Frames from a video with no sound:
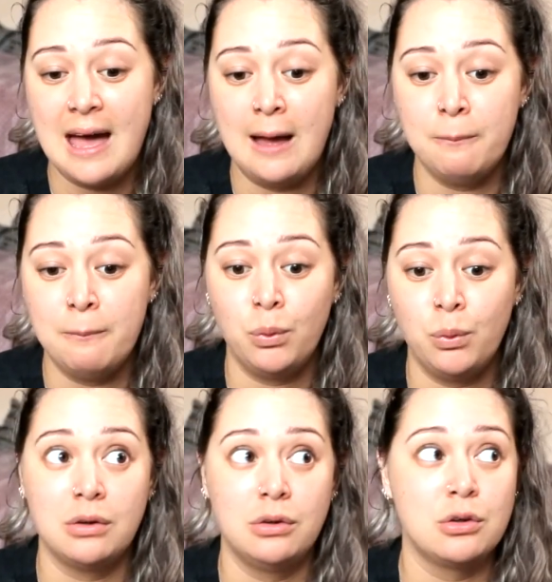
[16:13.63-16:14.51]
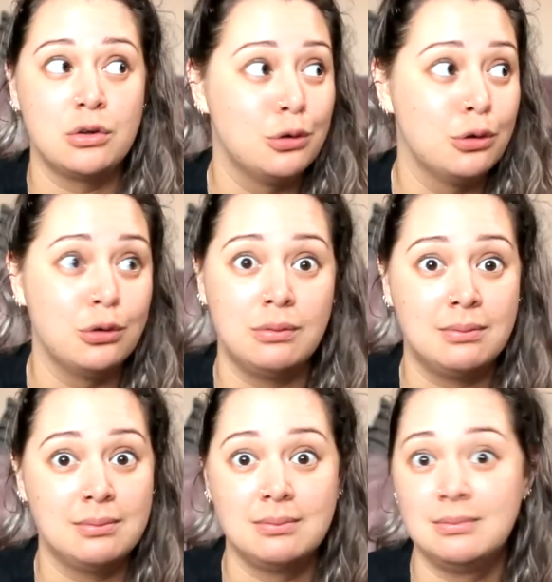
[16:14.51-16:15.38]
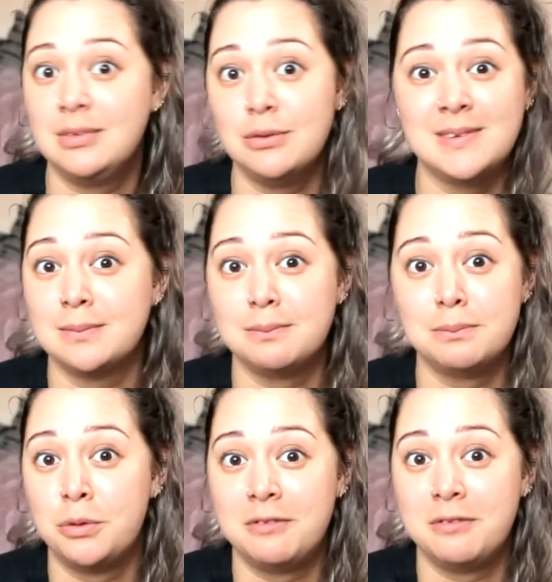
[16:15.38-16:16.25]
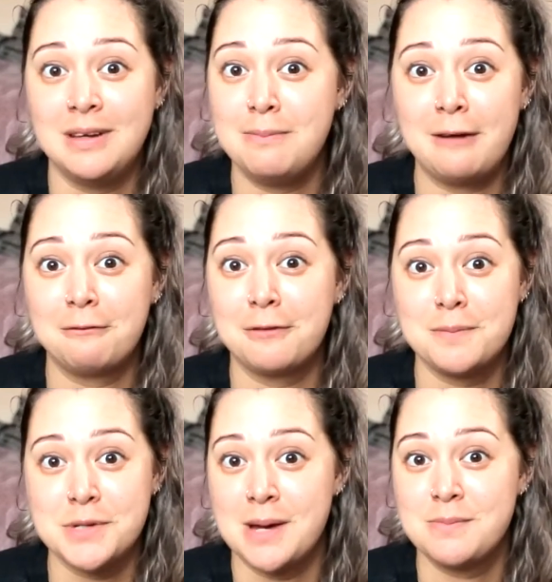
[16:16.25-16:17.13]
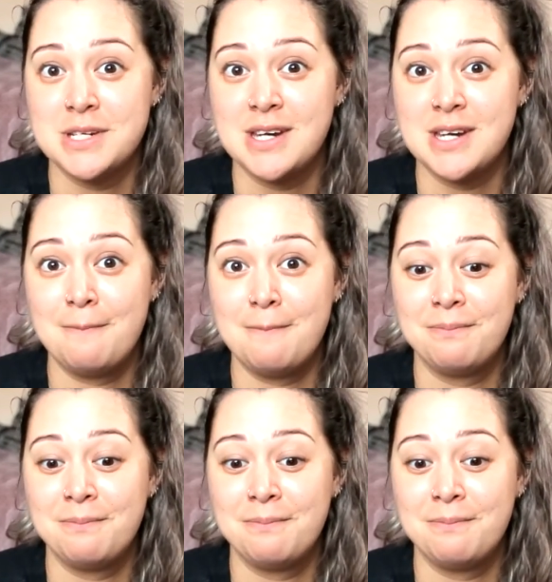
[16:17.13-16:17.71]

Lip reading: we could all use more feedback from time to time.